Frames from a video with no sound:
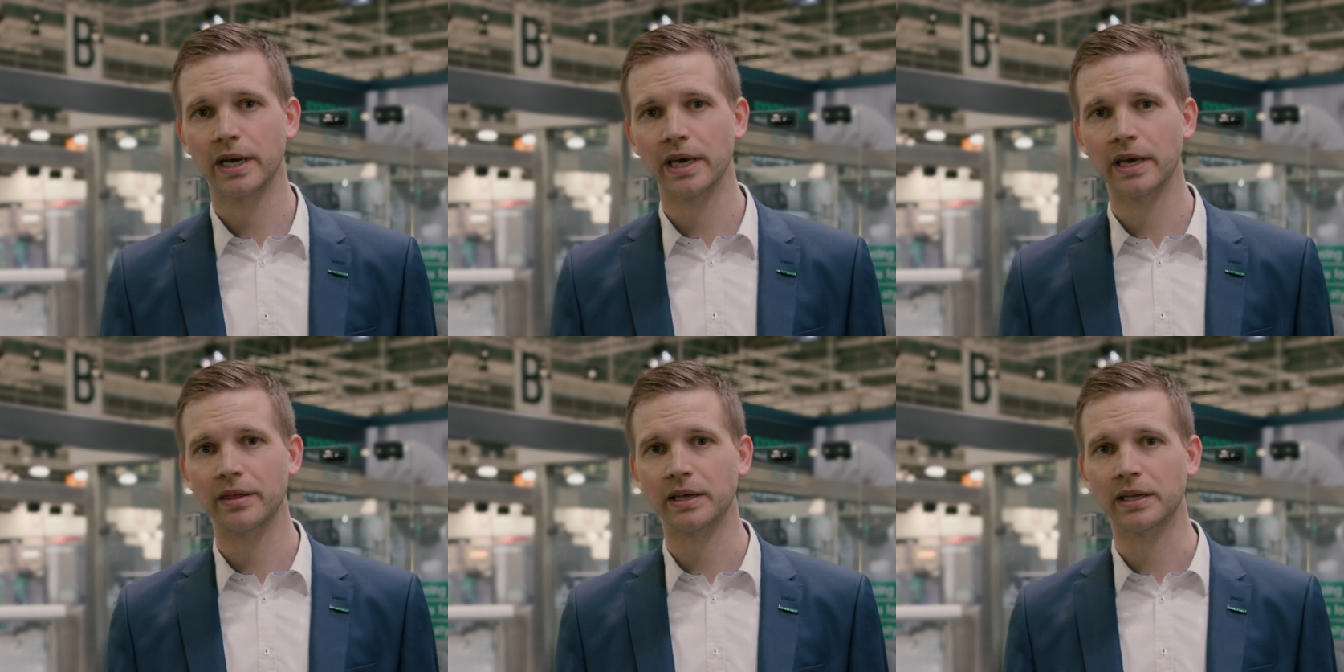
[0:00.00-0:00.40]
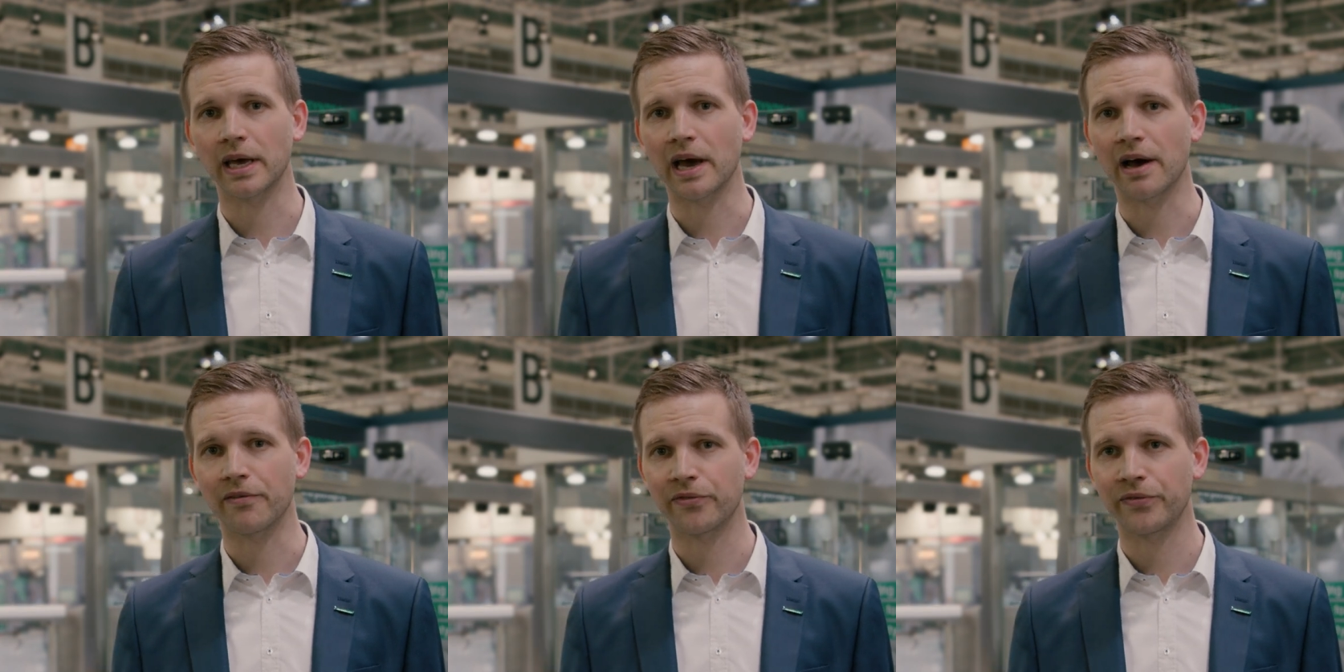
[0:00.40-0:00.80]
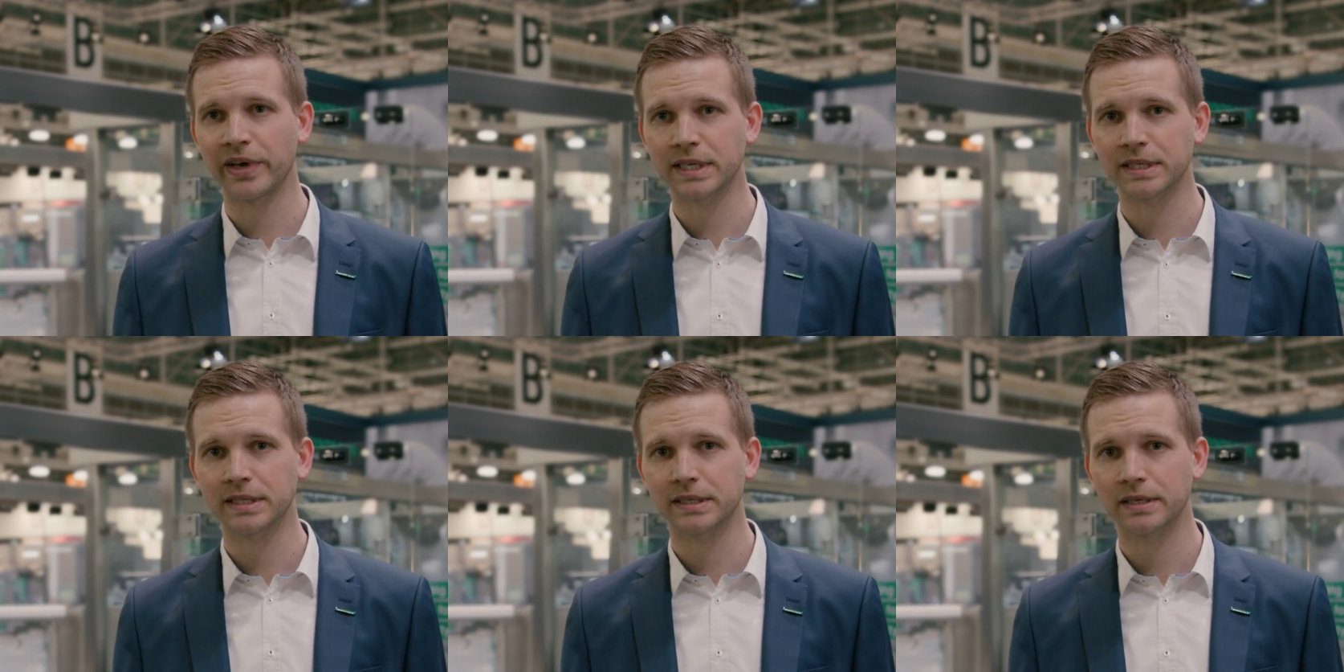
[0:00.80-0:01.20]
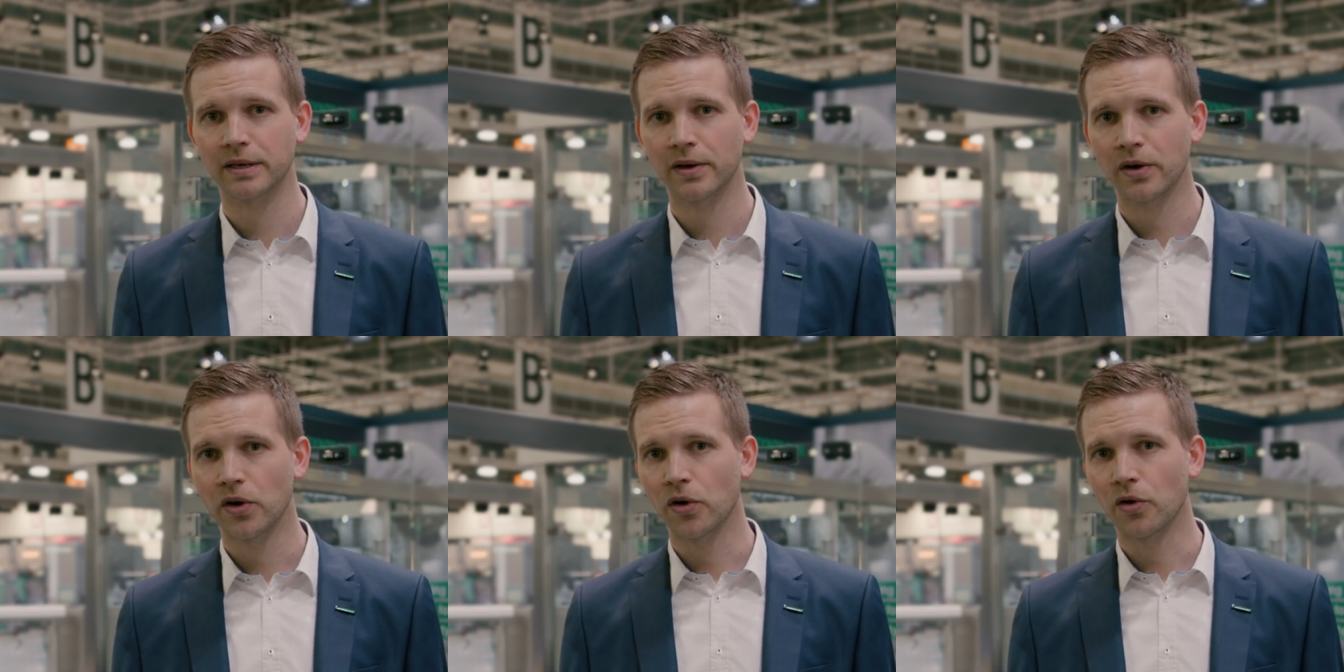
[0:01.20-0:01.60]
Either they are fixed
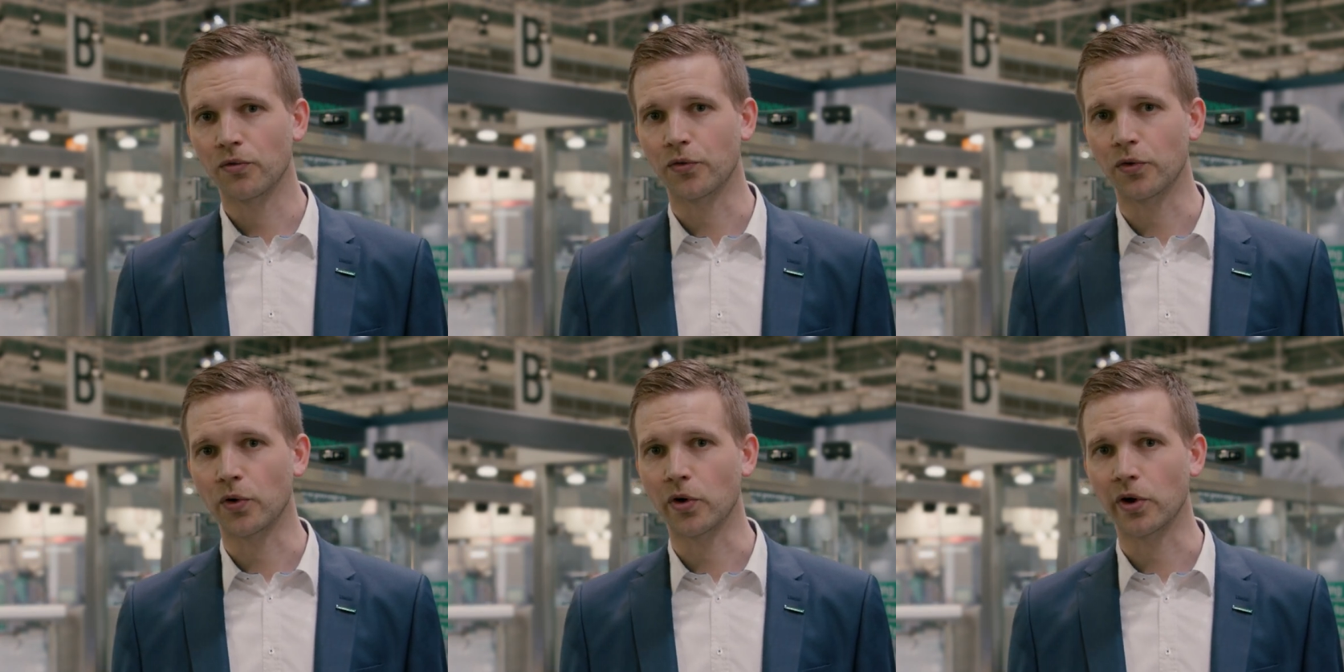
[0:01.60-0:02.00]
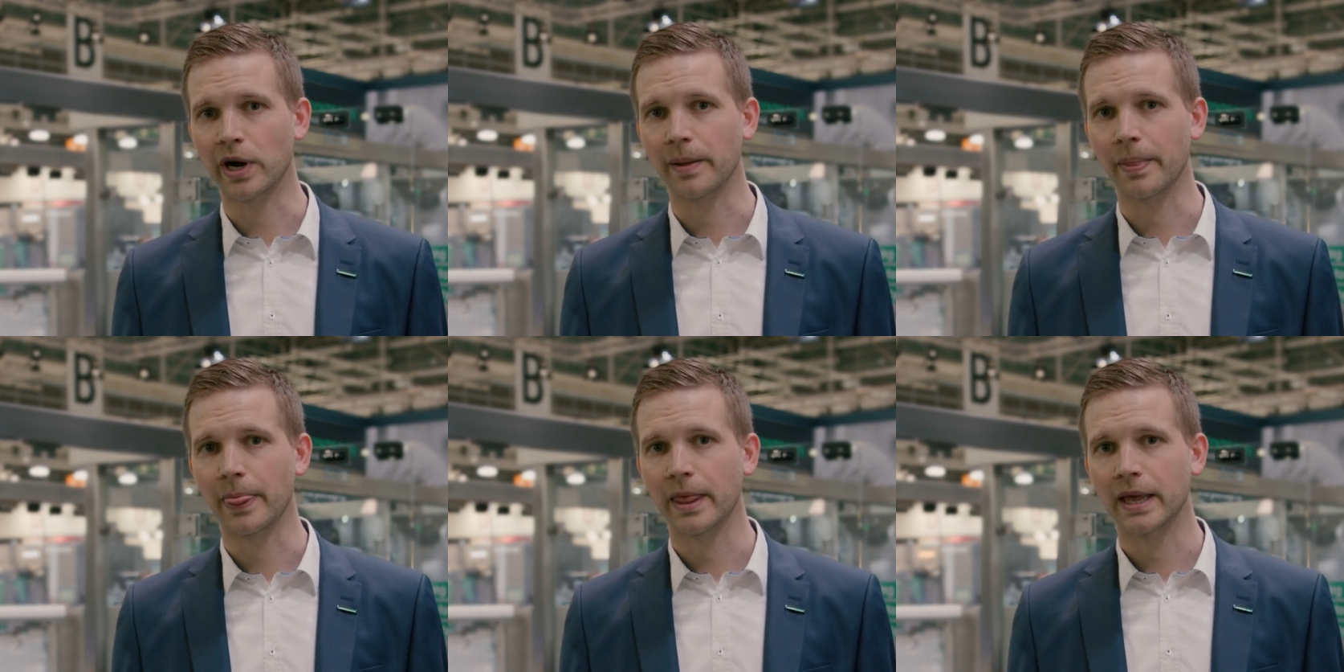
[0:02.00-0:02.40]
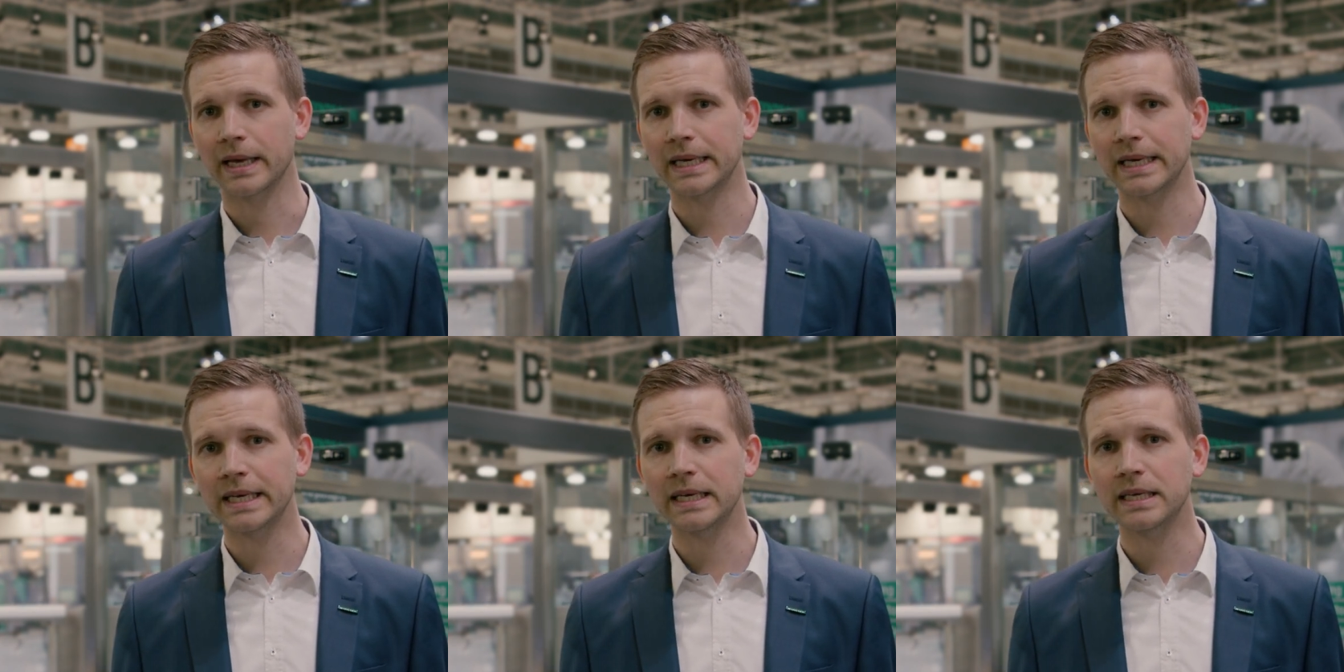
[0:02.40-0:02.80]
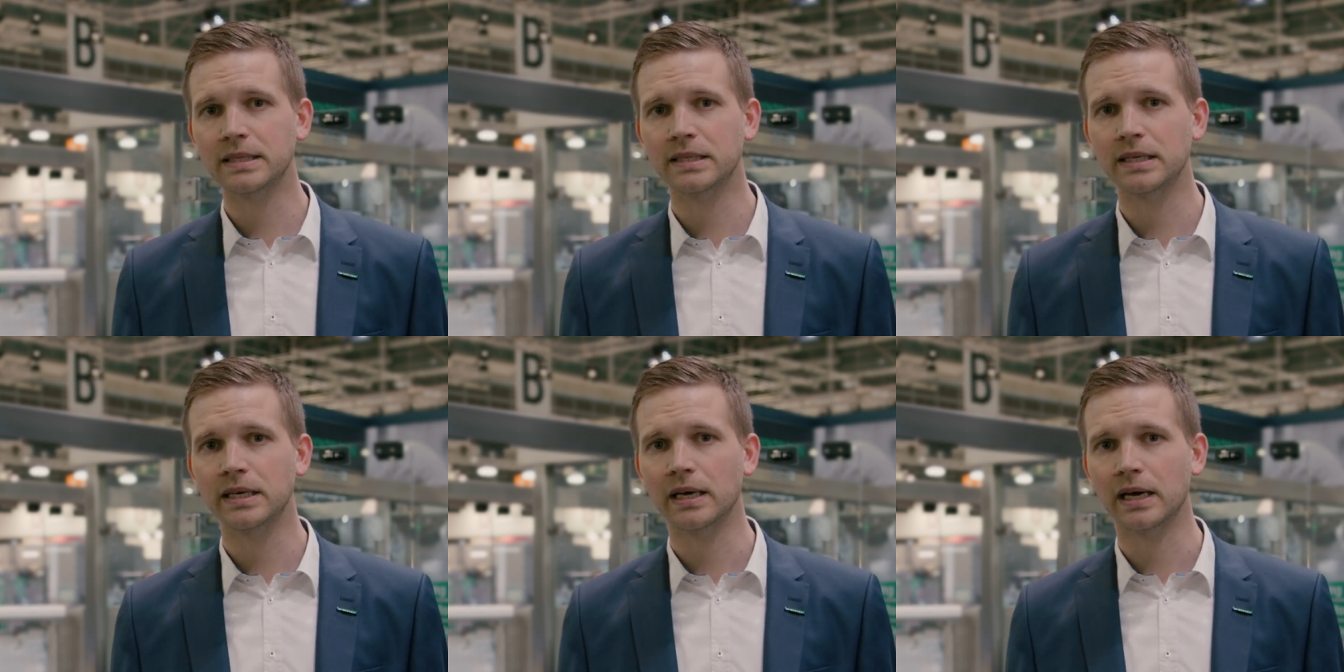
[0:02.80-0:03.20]
for
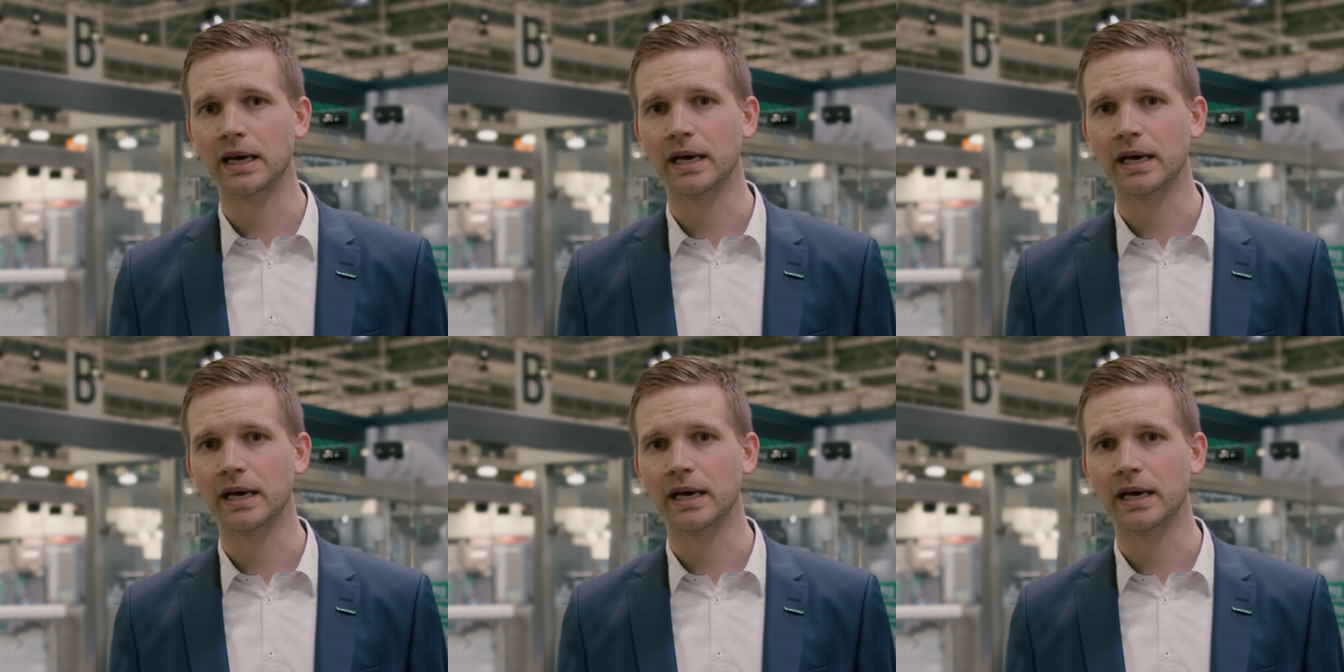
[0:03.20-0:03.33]
easy